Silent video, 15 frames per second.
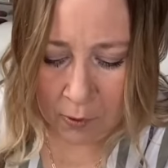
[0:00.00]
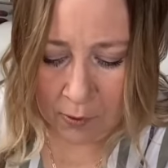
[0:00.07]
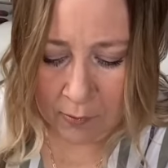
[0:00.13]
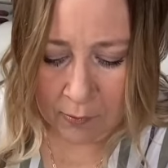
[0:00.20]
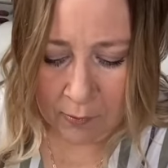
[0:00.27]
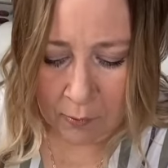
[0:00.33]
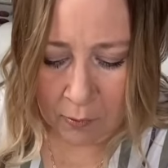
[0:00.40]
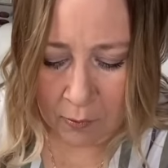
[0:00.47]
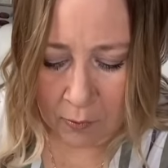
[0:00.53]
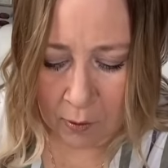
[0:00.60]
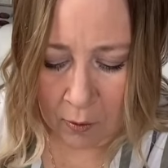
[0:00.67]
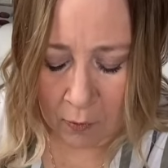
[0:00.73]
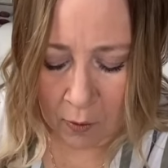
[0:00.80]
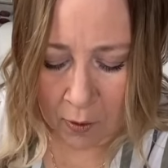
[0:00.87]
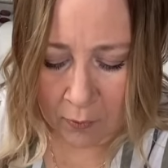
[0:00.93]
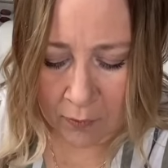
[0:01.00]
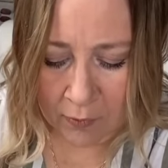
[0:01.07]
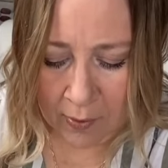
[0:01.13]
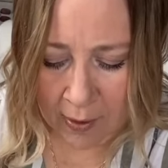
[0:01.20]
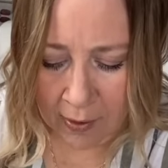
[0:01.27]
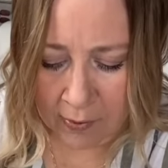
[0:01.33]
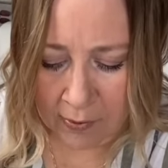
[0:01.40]
It's a lot of
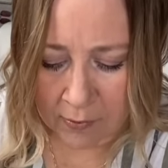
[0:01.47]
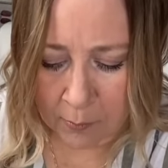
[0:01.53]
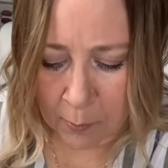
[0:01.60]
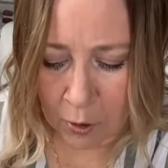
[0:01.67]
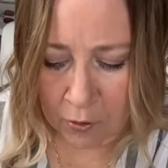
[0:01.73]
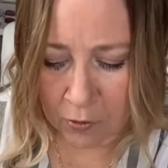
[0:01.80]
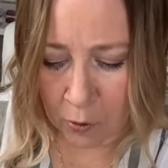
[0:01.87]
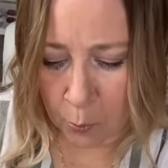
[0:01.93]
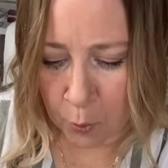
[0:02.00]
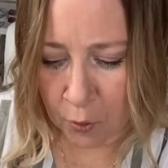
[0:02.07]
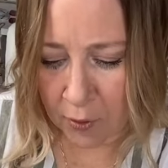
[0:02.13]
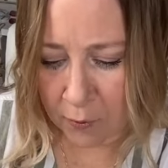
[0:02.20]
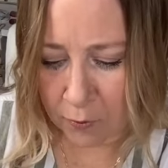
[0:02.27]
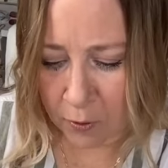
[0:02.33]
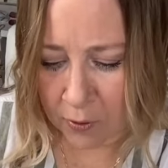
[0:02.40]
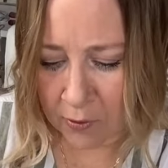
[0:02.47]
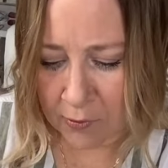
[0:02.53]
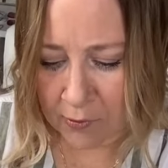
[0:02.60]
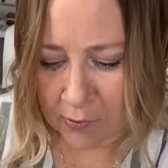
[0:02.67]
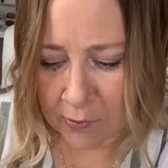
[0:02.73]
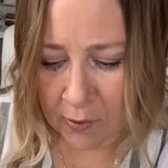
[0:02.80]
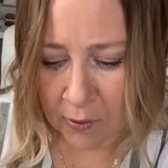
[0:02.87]
that is personal
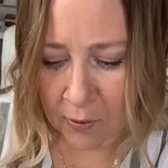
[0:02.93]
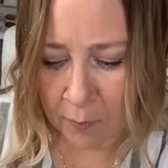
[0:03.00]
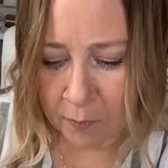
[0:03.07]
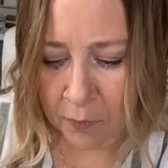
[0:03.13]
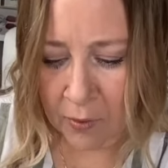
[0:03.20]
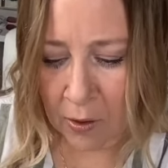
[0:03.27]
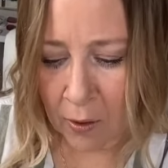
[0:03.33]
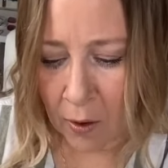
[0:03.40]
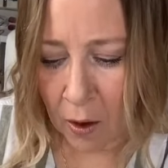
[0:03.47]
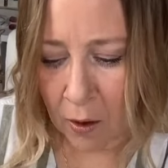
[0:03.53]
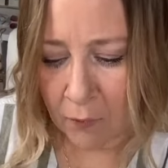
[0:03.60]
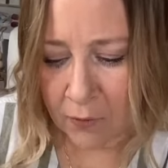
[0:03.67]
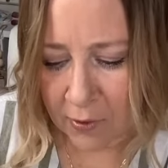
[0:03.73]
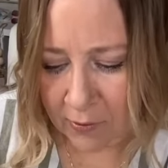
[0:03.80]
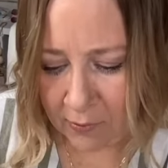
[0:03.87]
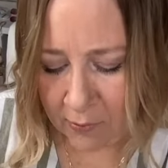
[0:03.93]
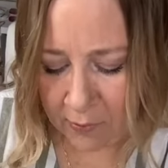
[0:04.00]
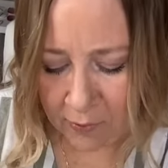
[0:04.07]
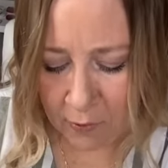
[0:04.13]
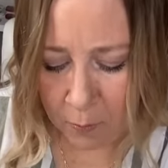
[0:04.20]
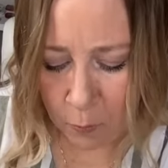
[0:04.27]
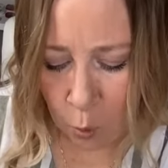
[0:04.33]
preference.
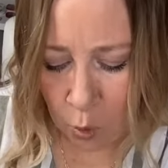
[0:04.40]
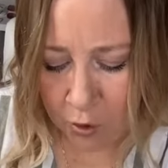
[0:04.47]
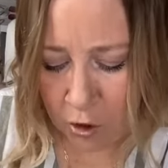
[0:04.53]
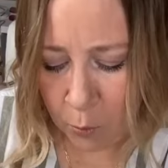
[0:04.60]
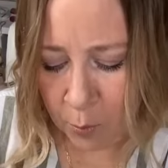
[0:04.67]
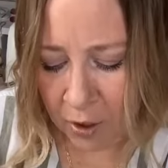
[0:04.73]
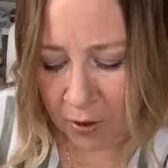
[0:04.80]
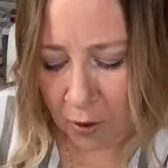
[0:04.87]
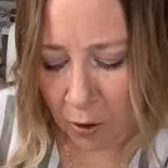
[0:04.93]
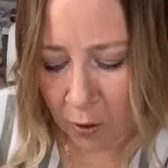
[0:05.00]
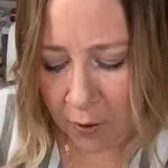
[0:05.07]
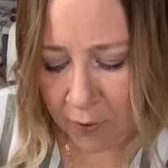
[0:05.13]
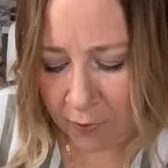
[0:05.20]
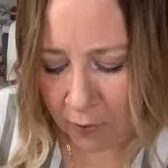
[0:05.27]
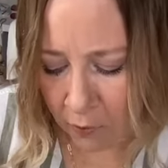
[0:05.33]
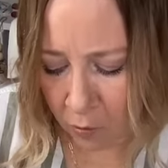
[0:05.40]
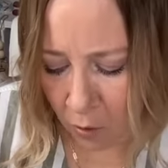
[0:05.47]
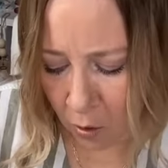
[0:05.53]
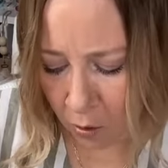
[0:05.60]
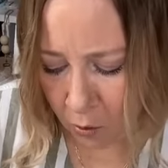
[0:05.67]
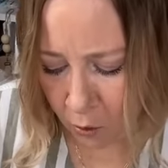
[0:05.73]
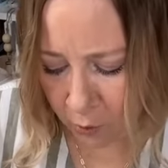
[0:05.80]
Obviously, the more you put on, the
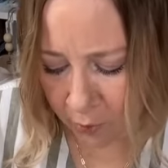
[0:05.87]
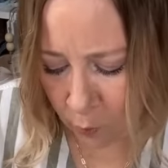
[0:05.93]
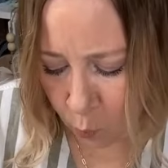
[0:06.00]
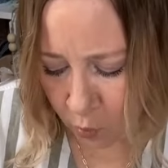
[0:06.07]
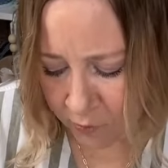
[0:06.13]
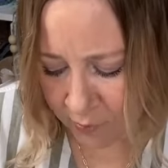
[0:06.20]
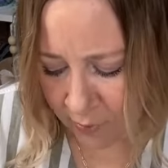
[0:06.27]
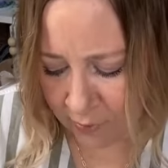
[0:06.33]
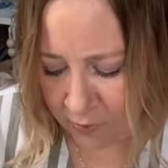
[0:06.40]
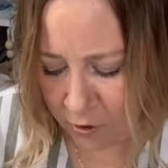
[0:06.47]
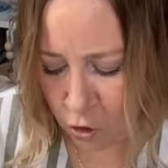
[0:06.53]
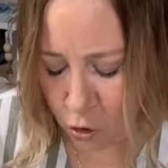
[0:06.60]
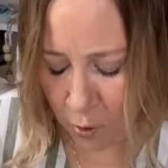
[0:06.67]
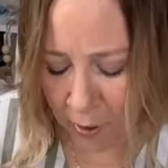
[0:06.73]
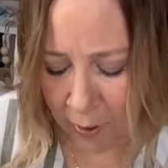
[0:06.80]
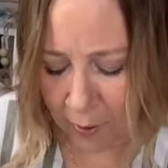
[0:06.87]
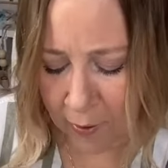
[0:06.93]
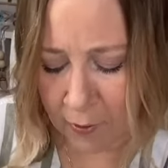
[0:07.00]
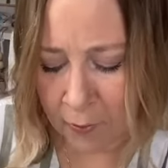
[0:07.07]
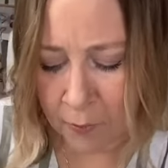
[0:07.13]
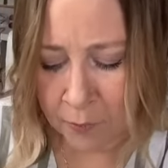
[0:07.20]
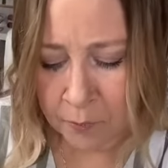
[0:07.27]
longer it will take to
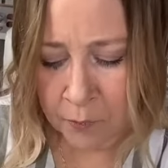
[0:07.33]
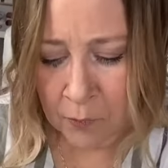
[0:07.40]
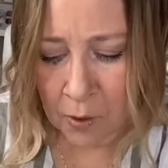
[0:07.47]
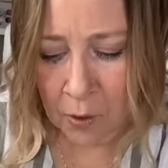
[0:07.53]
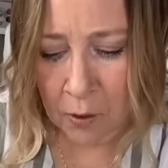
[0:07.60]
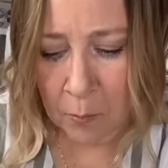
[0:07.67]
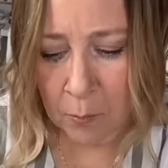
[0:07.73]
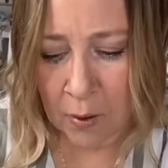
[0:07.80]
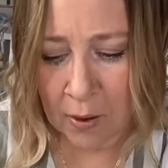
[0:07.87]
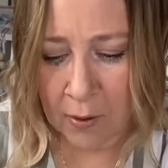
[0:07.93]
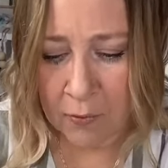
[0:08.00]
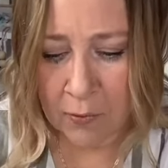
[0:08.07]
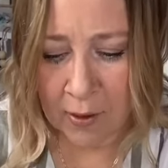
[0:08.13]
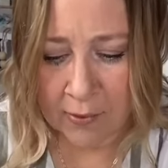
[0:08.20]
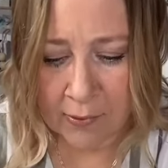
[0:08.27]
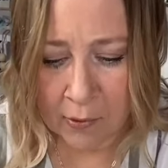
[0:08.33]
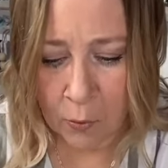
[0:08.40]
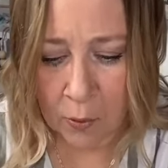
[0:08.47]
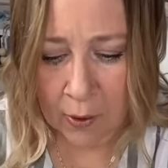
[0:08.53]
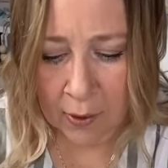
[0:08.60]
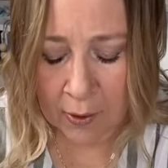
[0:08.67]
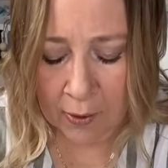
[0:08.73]
dry, but that's
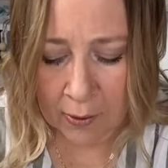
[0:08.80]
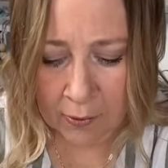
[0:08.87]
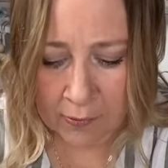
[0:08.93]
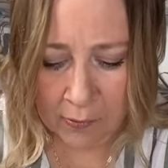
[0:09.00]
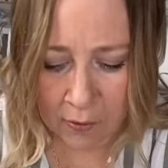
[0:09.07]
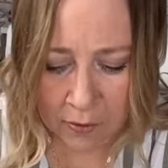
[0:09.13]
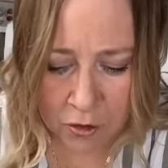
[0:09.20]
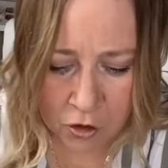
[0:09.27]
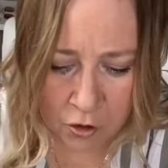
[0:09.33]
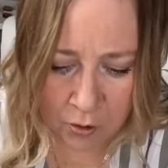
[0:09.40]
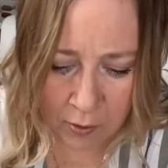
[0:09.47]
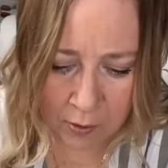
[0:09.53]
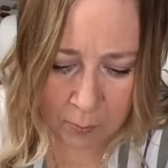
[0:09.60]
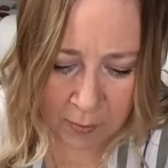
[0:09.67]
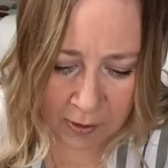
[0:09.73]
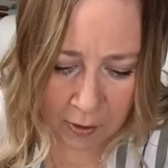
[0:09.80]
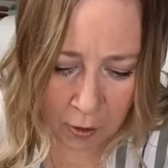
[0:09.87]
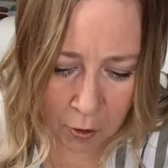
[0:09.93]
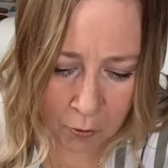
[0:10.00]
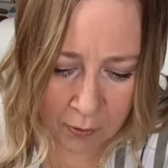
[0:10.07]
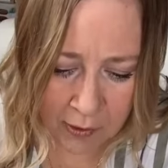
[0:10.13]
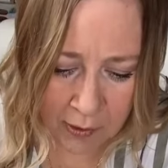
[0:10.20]
okay as long as you're not in a big
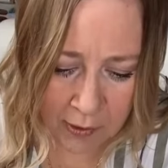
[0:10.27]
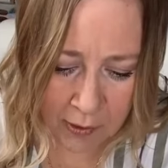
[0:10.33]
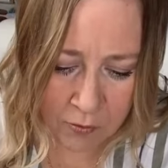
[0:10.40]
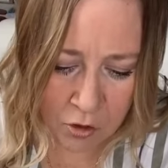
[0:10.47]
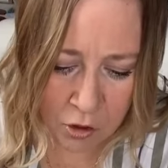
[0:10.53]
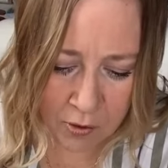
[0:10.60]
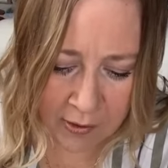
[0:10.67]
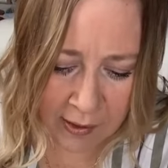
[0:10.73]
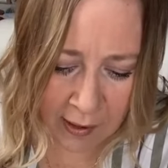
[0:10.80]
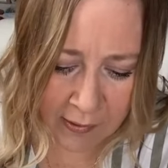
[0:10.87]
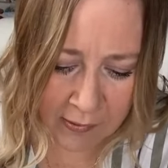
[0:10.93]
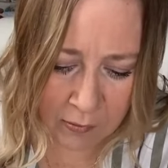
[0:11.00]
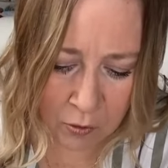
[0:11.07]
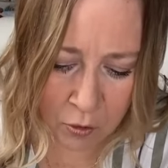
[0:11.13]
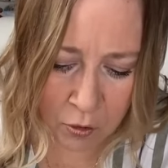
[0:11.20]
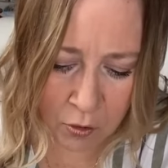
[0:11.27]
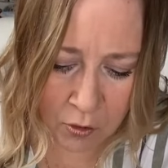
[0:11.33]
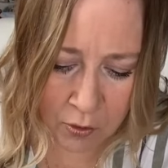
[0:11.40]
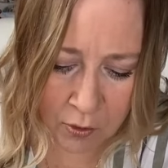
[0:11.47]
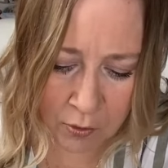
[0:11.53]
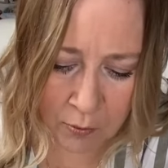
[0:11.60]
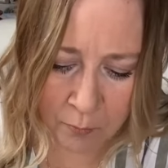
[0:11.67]
hurry. It gives you a nice look.